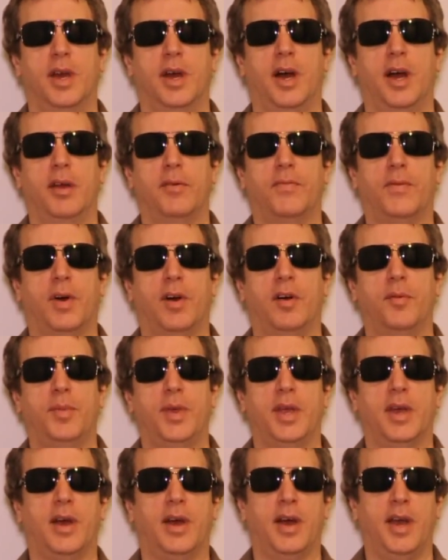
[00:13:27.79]
I fall
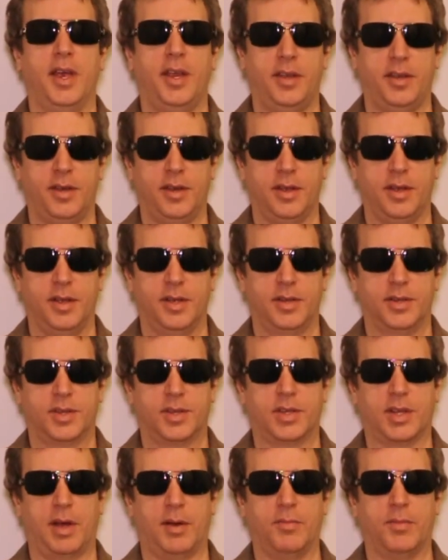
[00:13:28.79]
behind
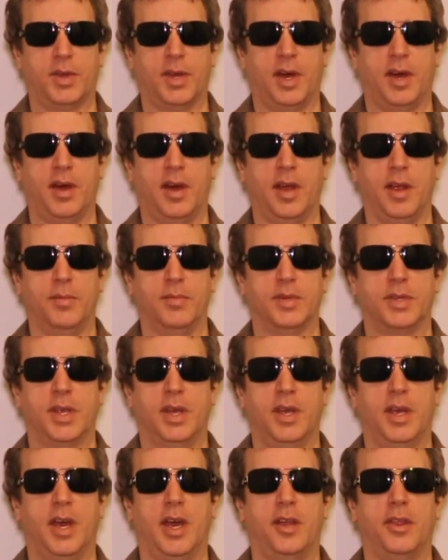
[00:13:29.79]
sometimes.
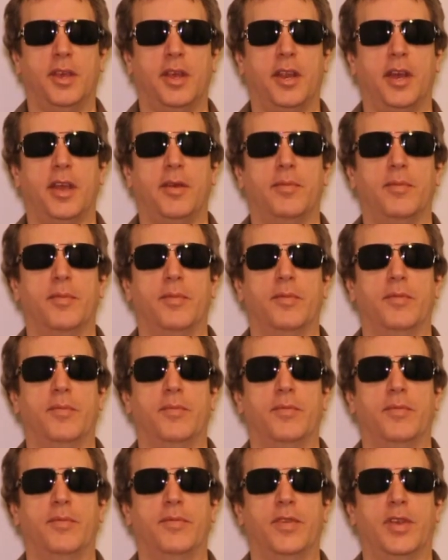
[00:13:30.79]
And then
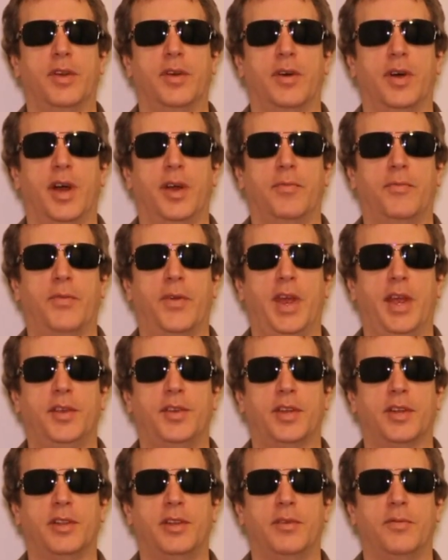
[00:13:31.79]
I
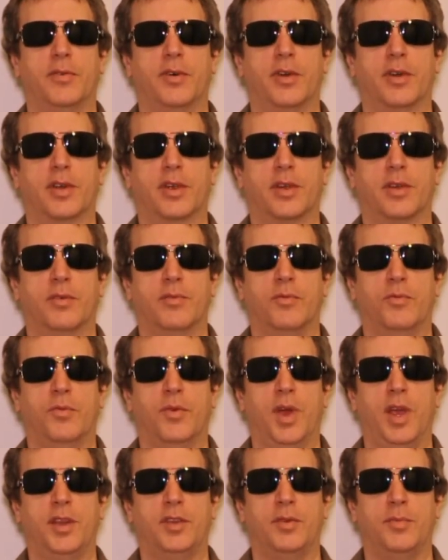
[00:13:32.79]
frantically work
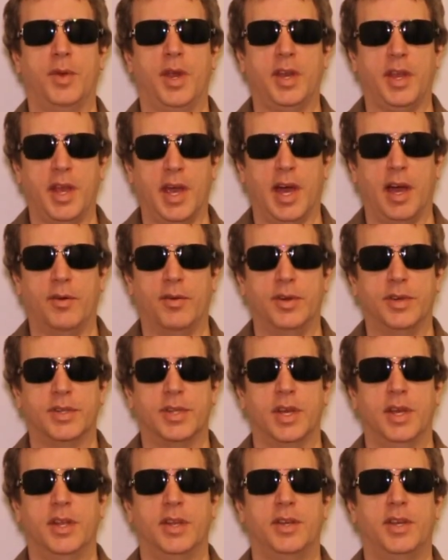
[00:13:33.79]
way too many hours
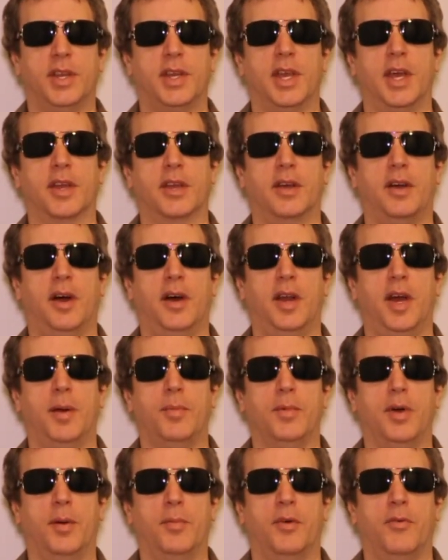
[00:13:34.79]
to get caught
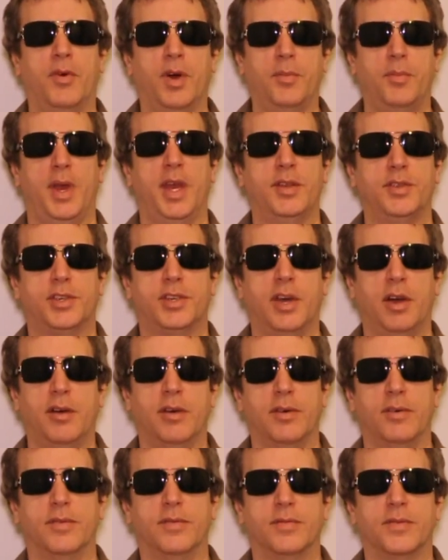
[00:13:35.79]
up. I'm a one-man show.